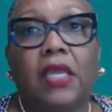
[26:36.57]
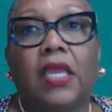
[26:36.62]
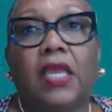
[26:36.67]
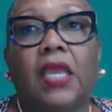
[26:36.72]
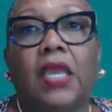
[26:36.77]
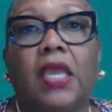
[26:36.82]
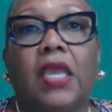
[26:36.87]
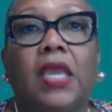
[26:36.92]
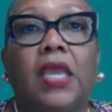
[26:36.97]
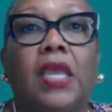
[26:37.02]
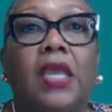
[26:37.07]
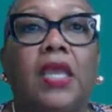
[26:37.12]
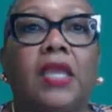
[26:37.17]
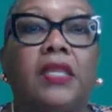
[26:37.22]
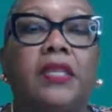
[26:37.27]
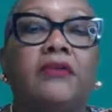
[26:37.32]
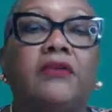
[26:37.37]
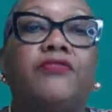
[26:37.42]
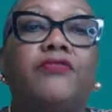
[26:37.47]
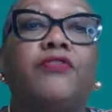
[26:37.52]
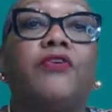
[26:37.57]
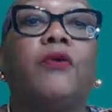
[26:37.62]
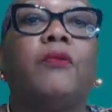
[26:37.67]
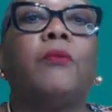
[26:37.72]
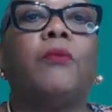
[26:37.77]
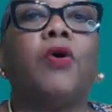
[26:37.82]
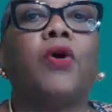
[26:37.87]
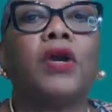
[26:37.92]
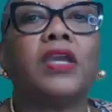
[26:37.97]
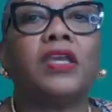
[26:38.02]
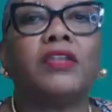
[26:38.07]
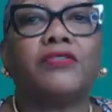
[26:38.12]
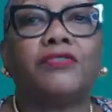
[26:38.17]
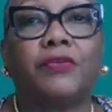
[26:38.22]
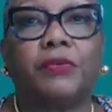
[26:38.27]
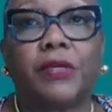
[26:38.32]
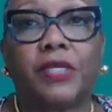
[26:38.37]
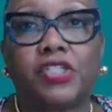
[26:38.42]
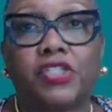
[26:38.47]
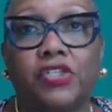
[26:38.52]
And for more
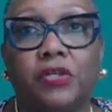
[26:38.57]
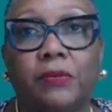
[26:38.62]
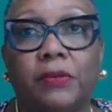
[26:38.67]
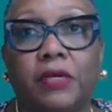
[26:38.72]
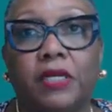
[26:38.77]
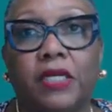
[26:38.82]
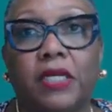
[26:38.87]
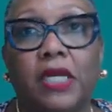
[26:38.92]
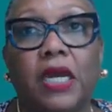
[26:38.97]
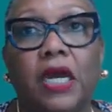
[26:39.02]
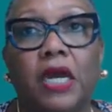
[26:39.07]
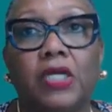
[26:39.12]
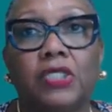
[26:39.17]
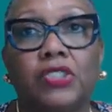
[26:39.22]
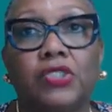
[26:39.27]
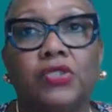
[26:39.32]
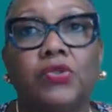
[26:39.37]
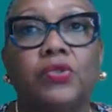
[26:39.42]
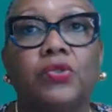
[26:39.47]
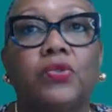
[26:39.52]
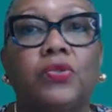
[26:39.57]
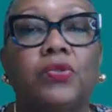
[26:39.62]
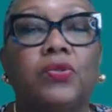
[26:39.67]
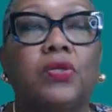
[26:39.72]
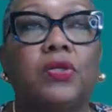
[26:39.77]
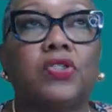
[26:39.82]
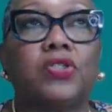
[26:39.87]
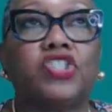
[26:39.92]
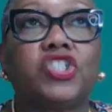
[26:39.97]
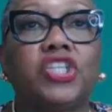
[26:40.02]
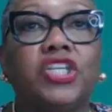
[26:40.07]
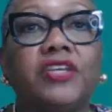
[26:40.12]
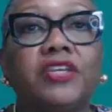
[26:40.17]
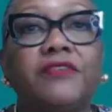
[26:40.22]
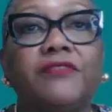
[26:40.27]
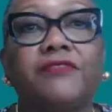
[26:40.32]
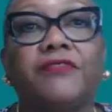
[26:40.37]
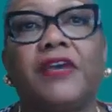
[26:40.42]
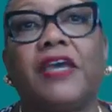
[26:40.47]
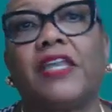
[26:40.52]
information about how to
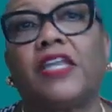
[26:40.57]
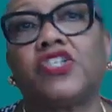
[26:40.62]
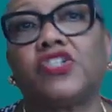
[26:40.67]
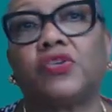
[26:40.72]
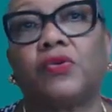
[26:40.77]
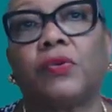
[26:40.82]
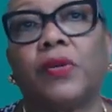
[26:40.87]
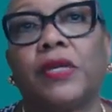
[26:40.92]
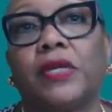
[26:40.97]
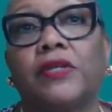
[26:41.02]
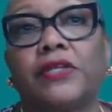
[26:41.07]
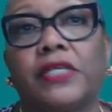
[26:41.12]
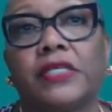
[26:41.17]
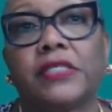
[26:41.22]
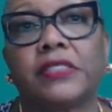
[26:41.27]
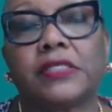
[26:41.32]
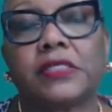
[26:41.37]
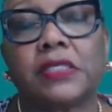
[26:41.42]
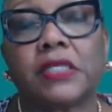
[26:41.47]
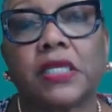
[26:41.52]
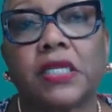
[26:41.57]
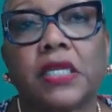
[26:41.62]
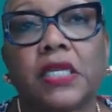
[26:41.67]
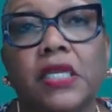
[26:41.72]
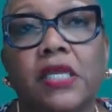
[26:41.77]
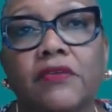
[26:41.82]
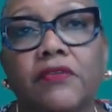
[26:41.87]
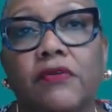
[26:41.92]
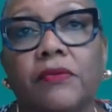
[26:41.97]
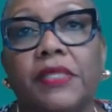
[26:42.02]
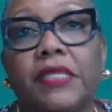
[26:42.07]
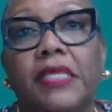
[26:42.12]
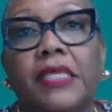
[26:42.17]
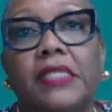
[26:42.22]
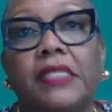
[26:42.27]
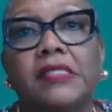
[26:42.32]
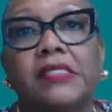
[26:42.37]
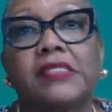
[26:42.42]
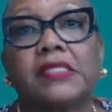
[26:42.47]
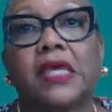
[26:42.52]
achieve financial wellness from the
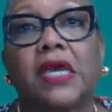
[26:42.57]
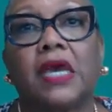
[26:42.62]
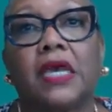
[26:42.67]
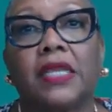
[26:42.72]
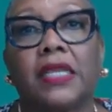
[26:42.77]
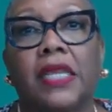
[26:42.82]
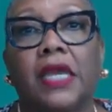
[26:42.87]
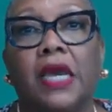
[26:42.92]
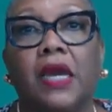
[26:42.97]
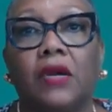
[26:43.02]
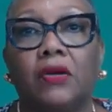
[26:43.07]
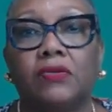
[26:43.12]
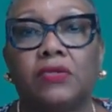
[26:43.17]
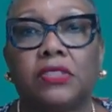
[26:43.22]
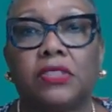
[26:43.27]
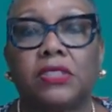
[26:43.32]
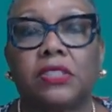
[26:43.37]
inside out